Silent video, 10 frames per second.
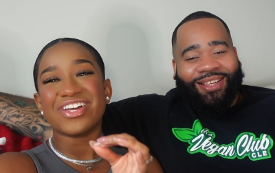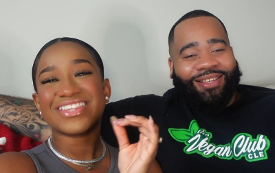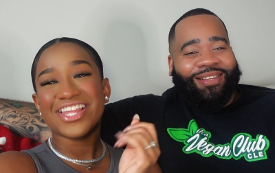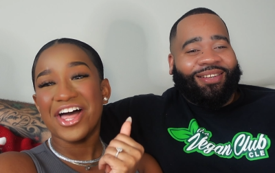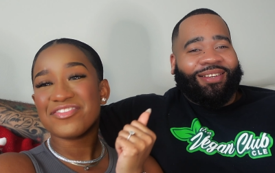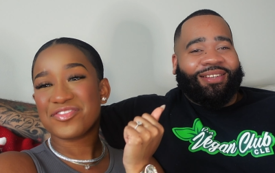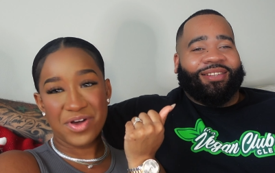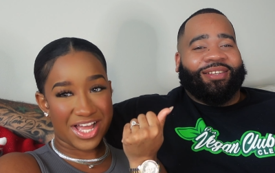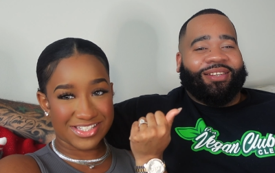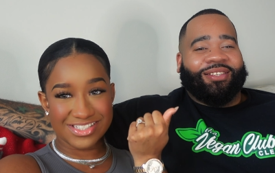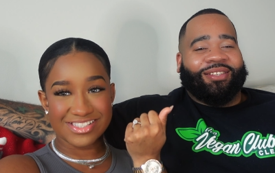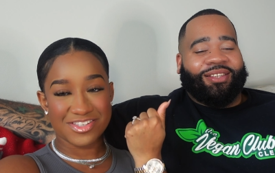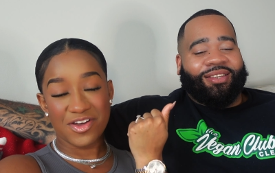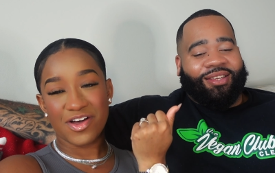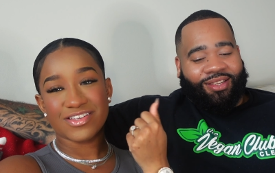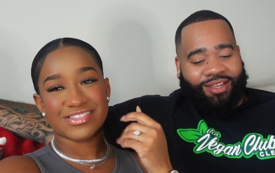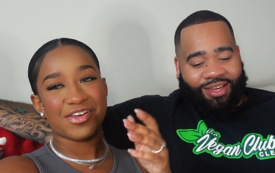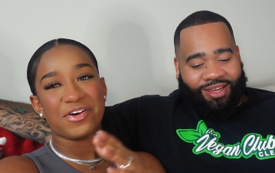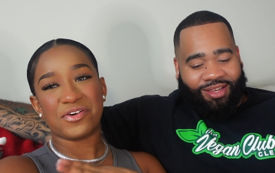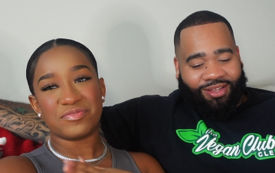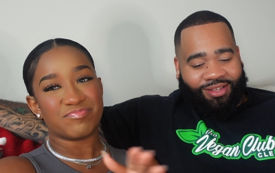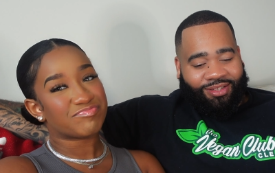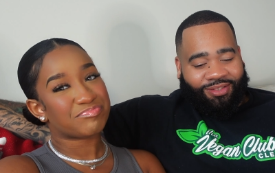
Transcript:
Speaker 1: we, we love watches, y'all. Yeah. So